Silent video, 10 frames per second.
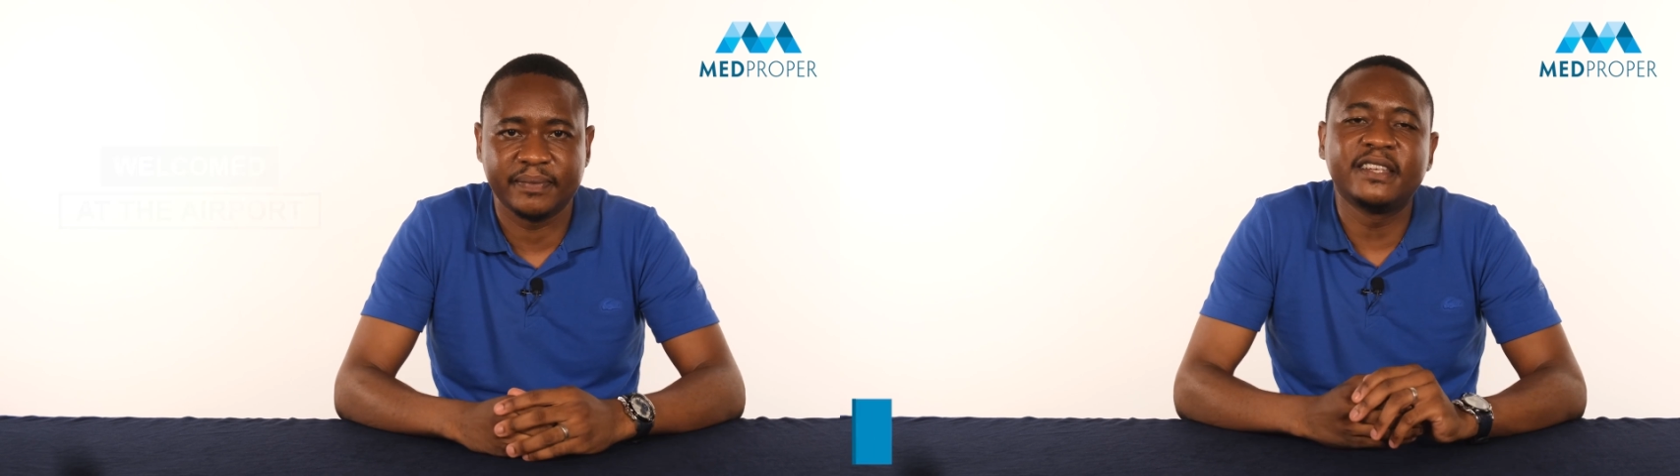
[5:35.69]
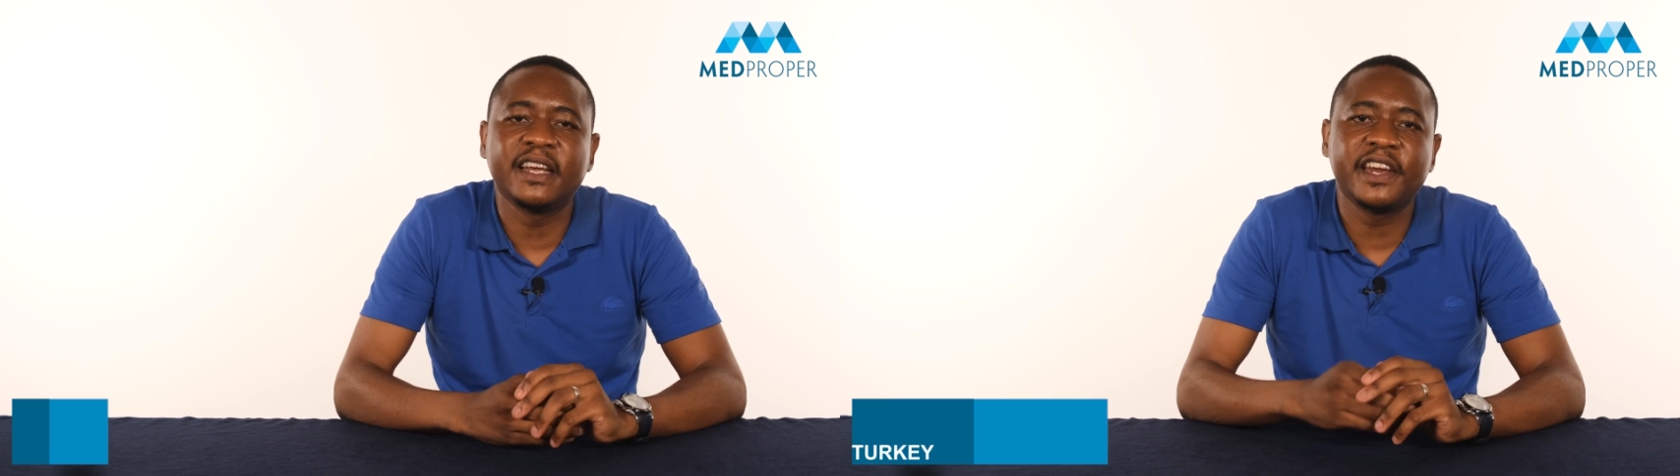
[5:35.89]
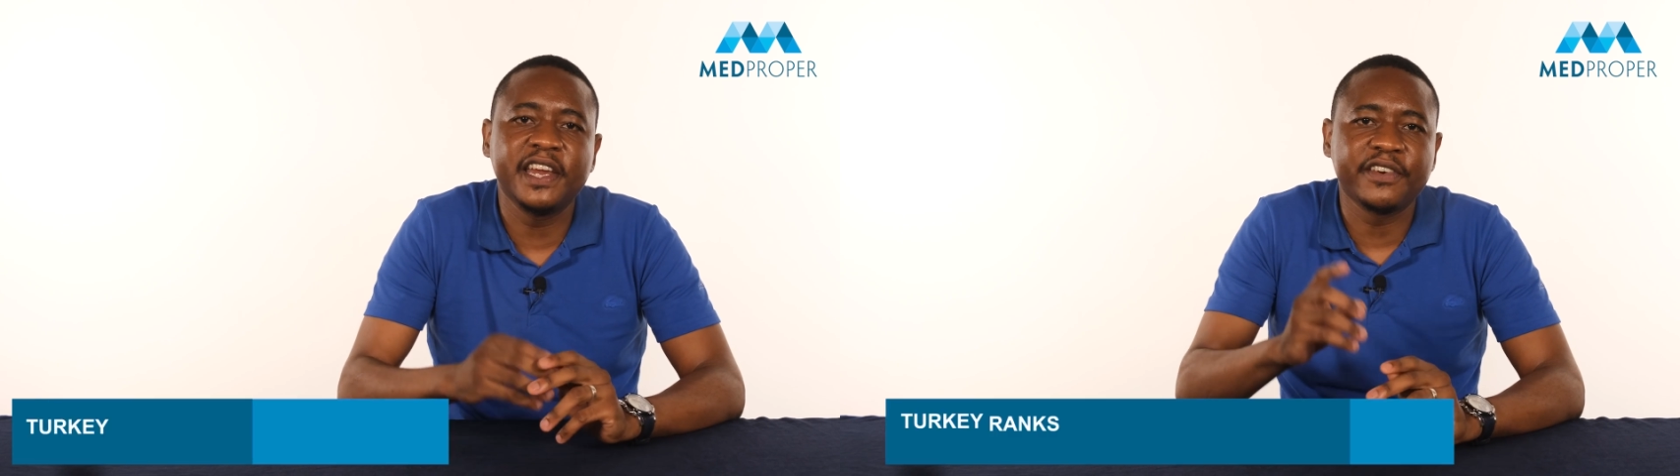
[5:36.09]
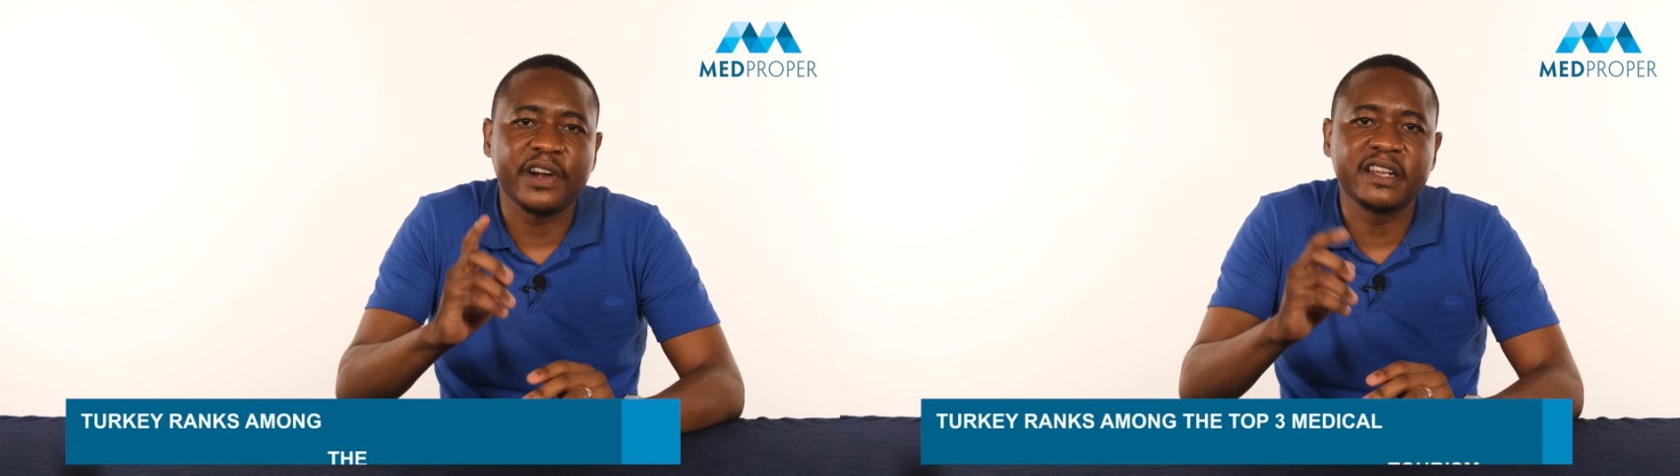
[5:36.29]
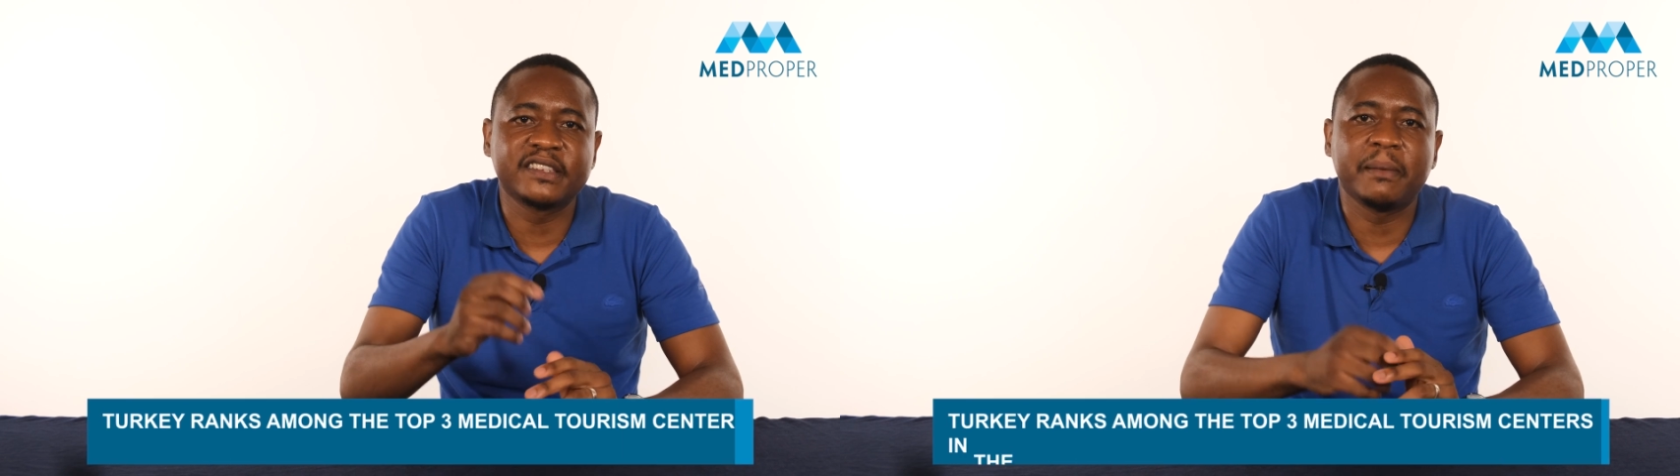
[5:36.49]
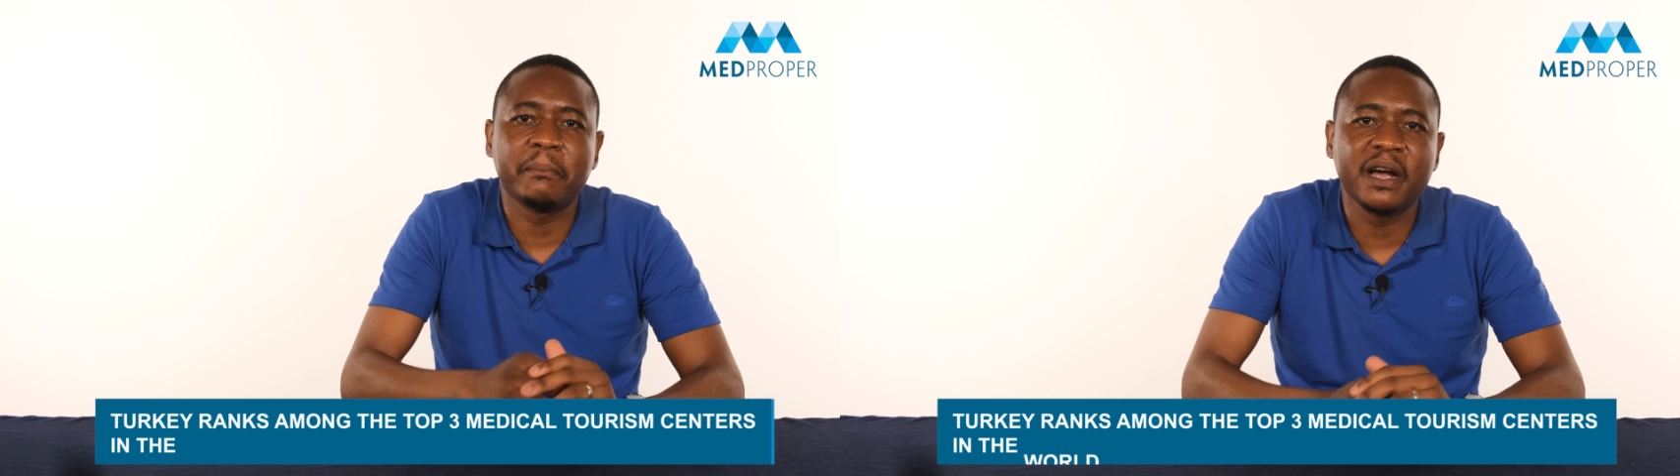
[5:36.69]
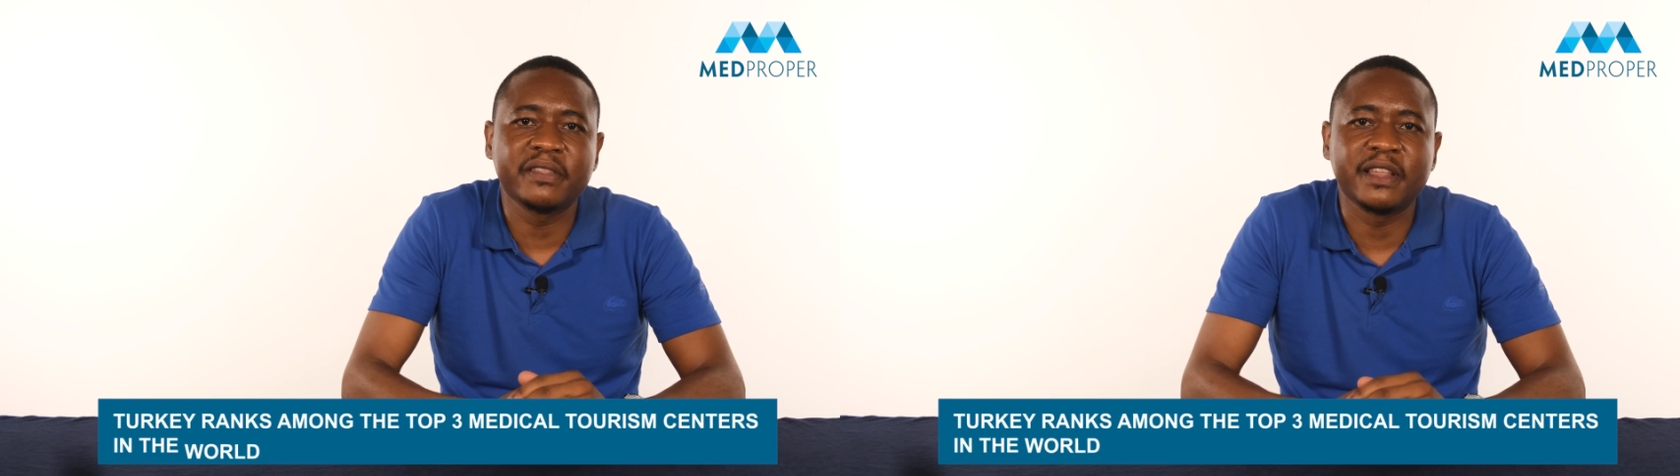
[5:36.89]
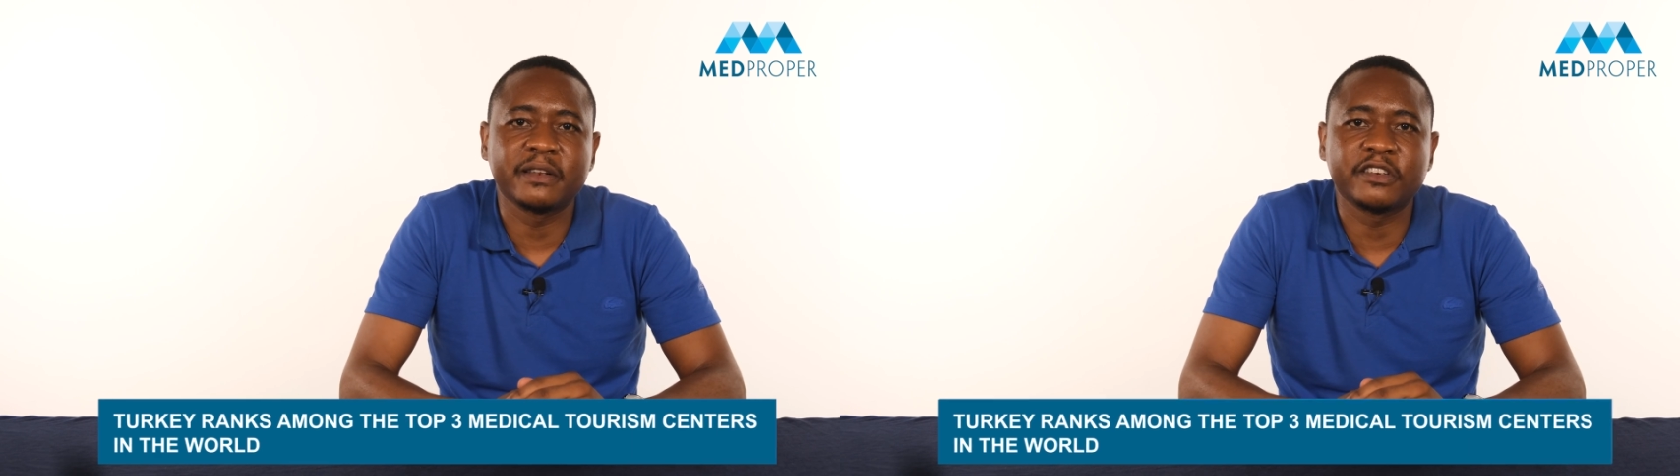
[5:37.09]
Turkey ranks
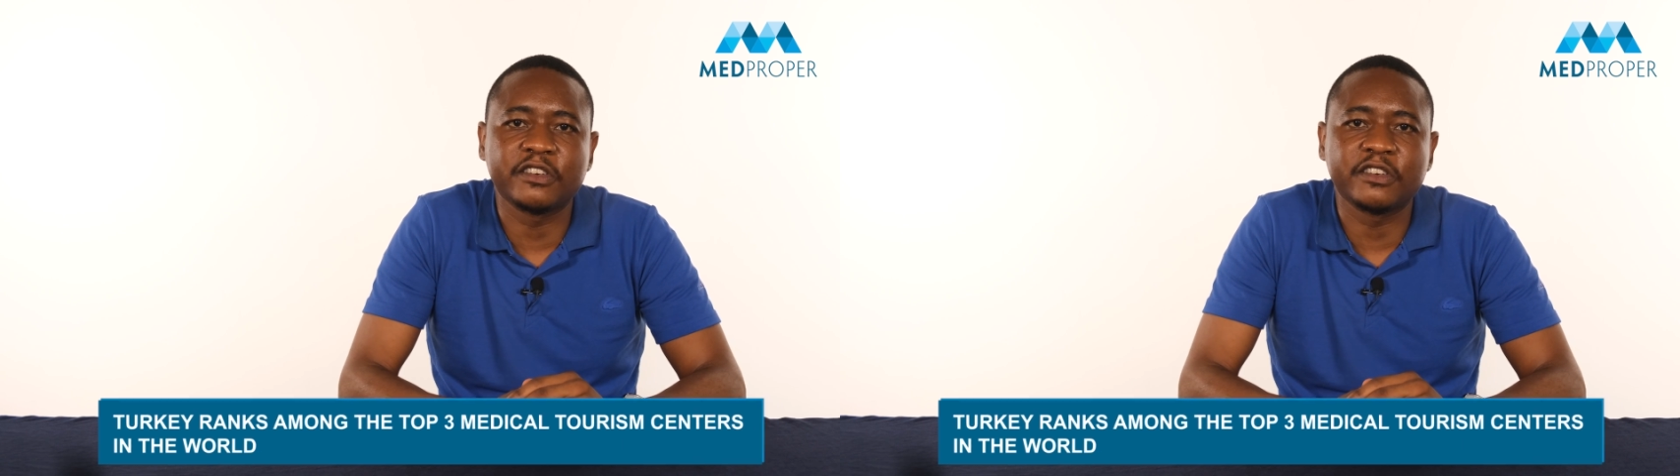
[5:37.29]
among the